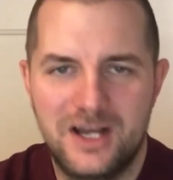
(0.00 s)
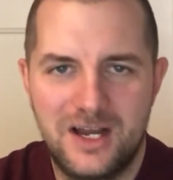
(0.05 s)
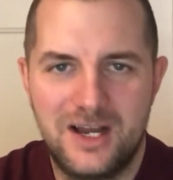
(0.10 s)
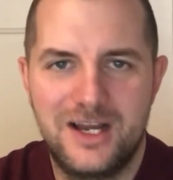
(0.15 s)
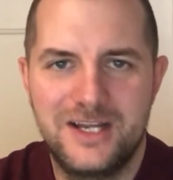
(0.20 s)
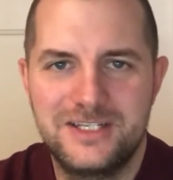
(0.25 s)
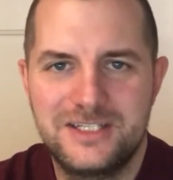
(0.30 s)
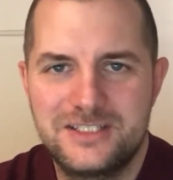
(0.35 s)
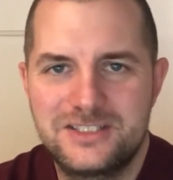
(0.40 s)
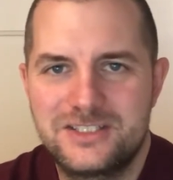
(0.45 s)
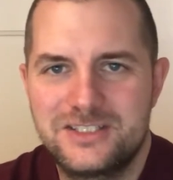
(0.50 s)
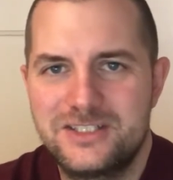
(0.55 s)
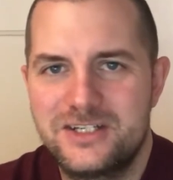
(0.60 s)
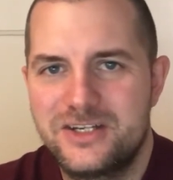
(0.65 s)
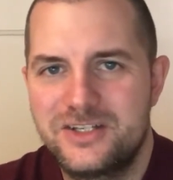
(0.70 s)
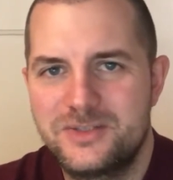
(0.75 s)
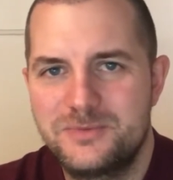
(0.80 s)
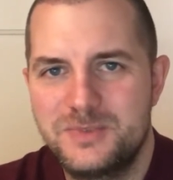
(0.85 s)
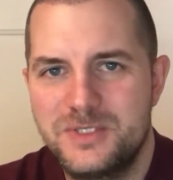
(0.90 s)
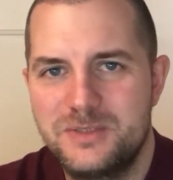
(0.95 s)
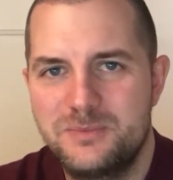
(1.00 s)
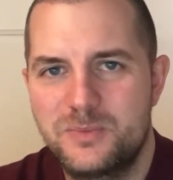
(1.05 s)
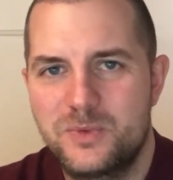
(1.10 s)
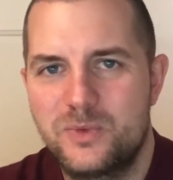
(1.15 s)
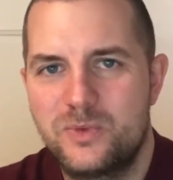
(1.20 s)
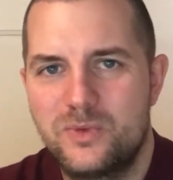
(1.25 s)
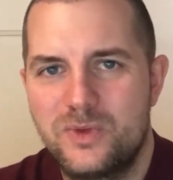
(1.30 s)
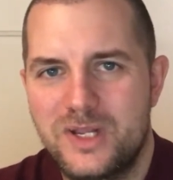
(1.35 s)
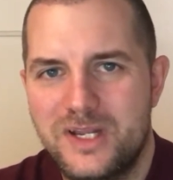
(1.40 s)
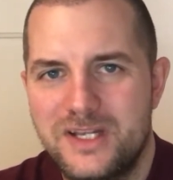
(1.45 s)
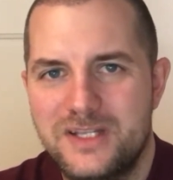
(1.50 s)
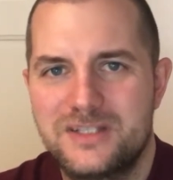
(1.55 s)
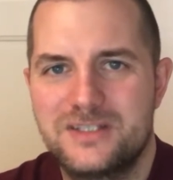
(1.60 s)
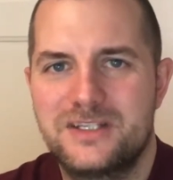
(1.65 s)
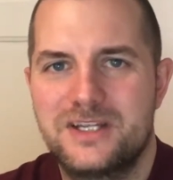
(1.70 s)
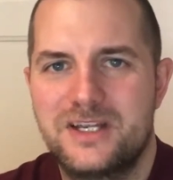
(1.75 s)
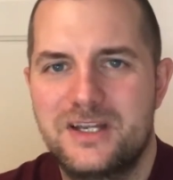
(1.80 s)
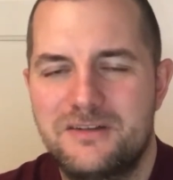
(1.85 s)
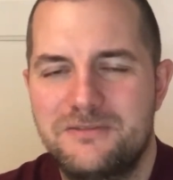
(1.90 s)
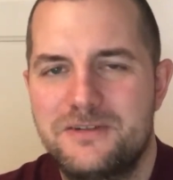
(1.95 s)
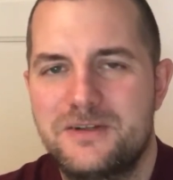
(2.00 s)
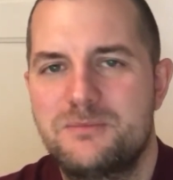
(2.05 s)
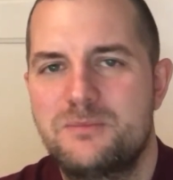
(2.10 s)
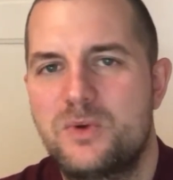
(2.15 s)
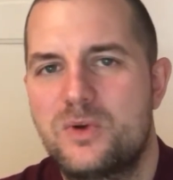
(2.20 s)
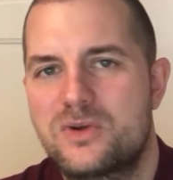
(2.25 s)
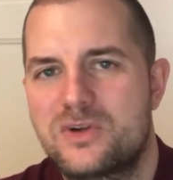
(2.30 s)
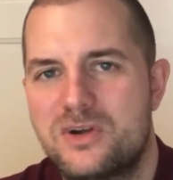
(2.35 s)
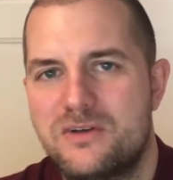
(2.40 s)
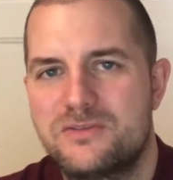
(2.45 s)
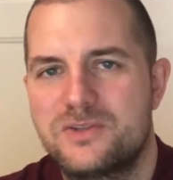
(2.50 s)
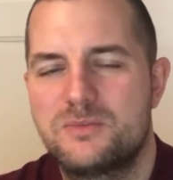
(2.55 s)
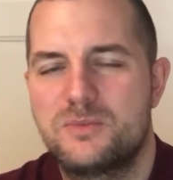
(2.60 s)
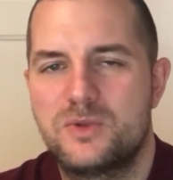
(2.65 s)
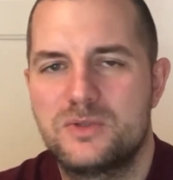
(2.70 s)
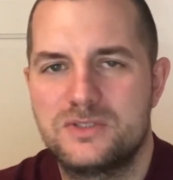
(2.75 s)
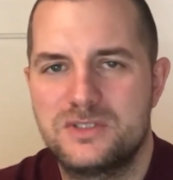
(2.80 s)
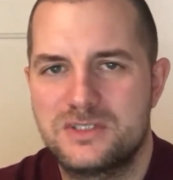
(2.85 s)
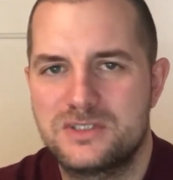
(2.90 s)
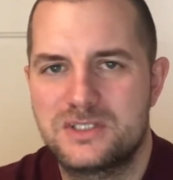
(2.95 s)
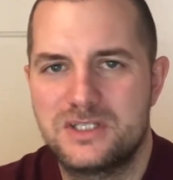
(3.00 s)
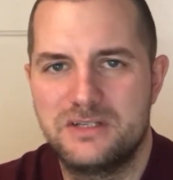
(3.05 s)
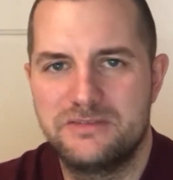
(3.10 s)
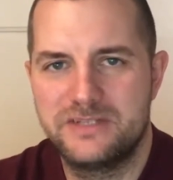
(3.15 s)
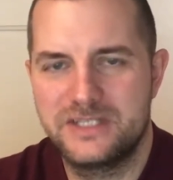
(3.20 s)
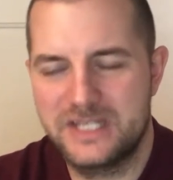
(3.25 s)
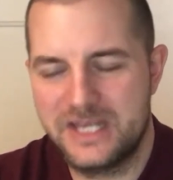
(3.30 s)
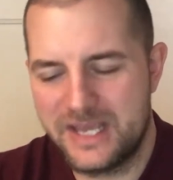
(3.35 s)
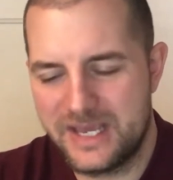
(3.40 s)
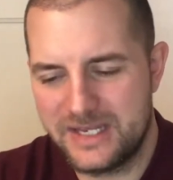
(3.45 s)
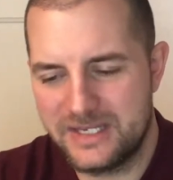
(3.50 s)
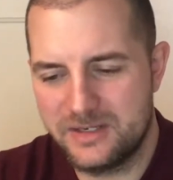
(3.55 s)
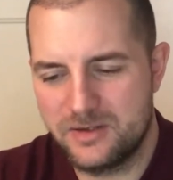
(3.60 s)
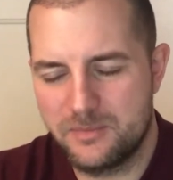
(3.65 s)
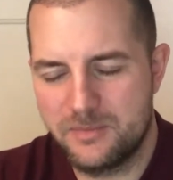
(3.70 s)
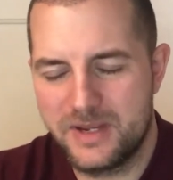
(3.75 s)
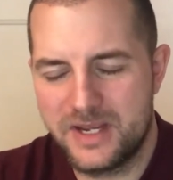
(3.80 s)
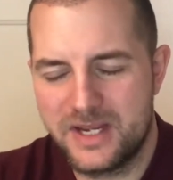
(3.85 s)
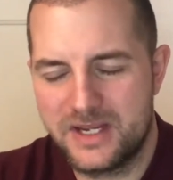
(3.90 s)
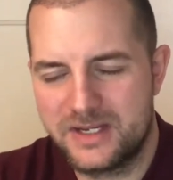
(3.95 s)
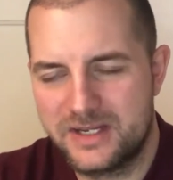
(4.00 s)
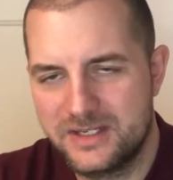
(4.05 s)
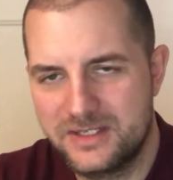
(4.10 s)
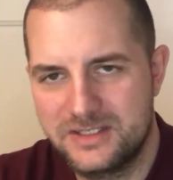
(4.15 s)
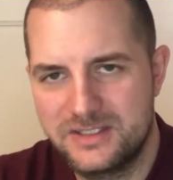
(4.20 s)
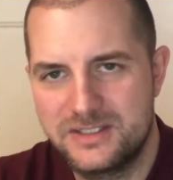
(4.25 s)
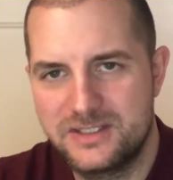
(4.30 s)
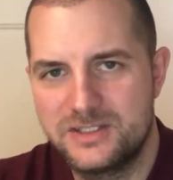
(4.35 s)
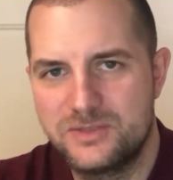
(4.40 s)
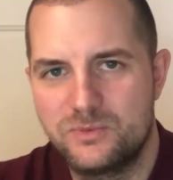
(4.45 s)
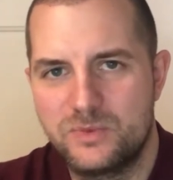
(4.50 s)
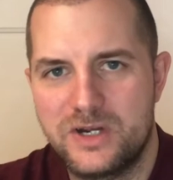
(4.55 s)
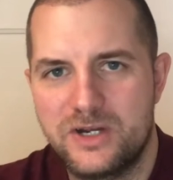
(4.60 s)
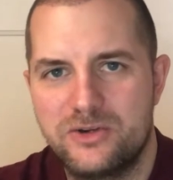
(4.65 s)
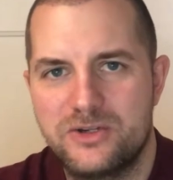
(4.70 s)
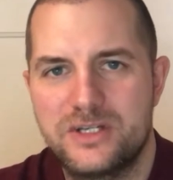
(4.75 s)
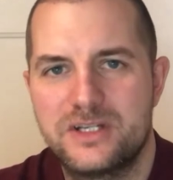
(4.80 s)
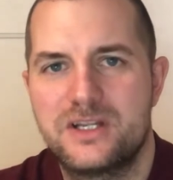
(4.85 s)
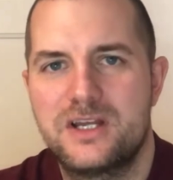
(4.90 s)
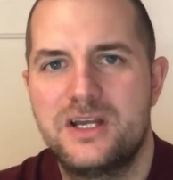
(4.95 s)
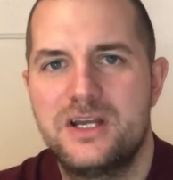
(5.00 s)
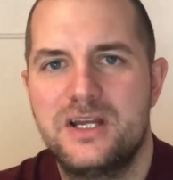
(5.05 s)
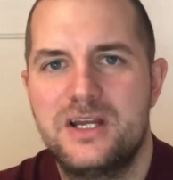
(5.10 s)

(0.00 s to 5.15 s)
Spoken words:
I did see other people, and then I felt more comfortable just leaving the hat in the back and didn't wear it.